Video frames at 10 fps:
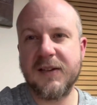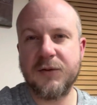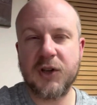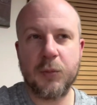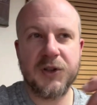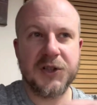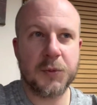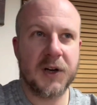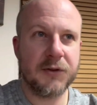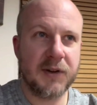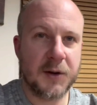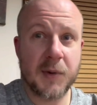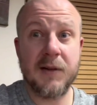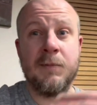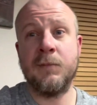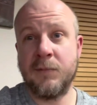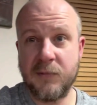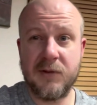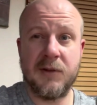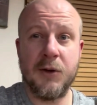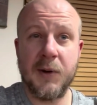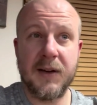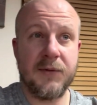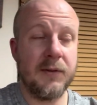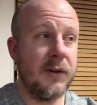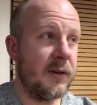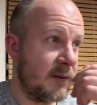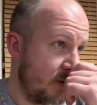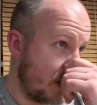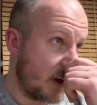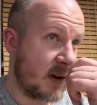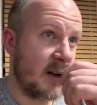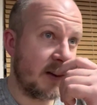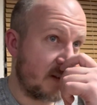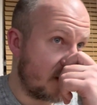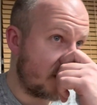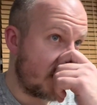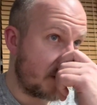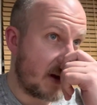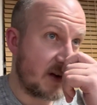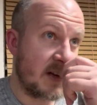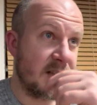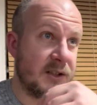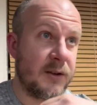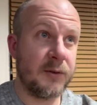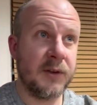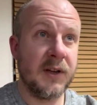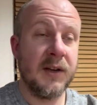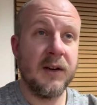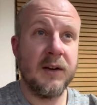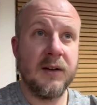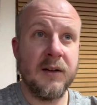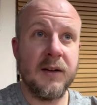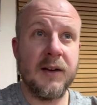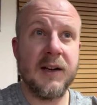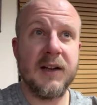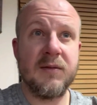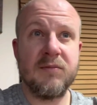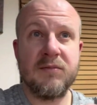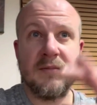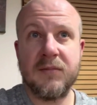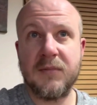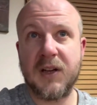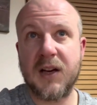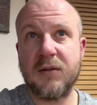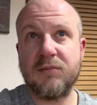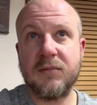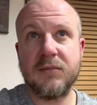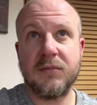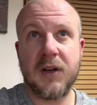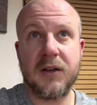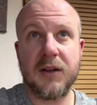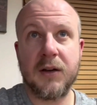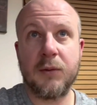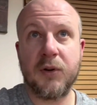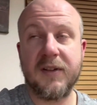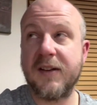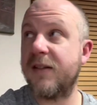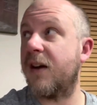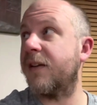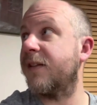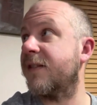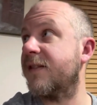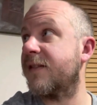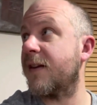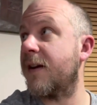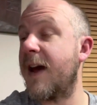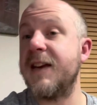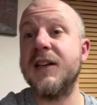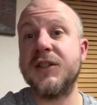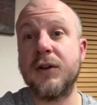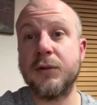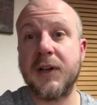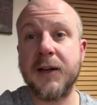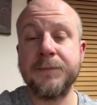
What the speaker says: job, which is why I'd recommend do it if you've got a car that's a certain amount of years old. You know, I don't know, what's this car? This is 8 years old now.